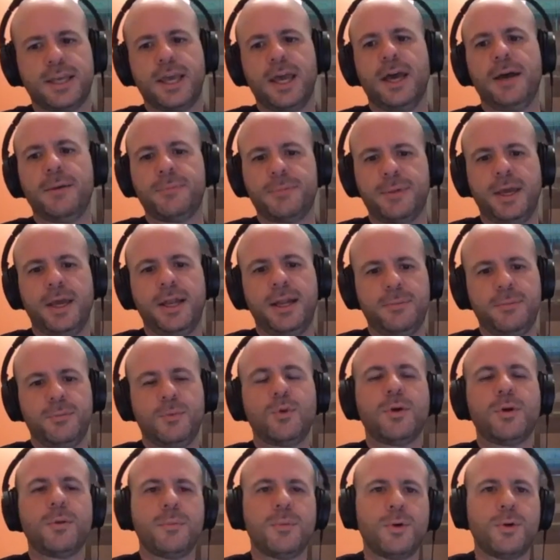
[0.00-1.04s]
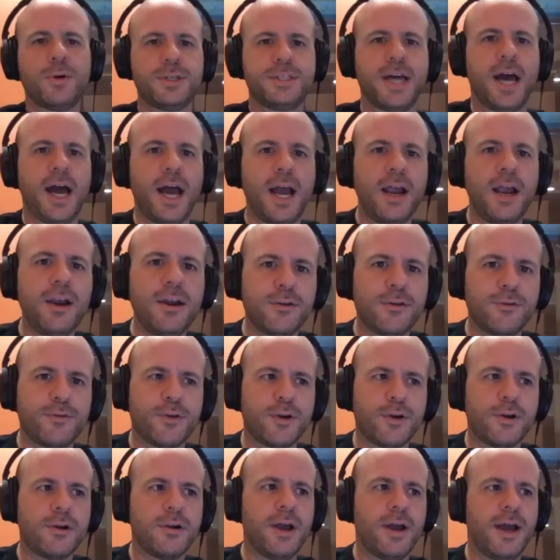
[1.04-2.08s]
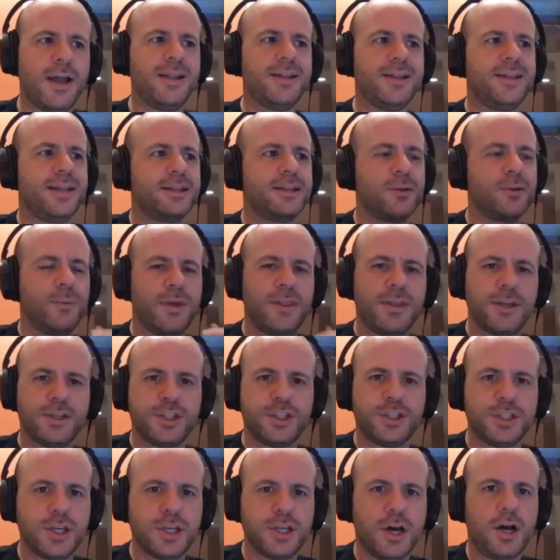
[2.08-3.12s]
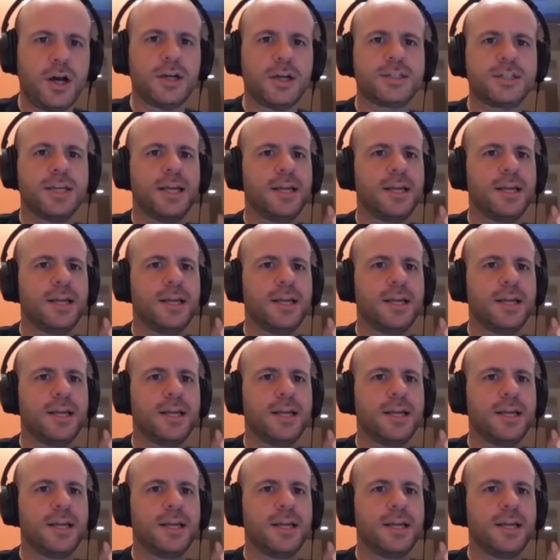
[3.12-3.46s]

kept getting more and more tired of her. I didn't like the way that she talked.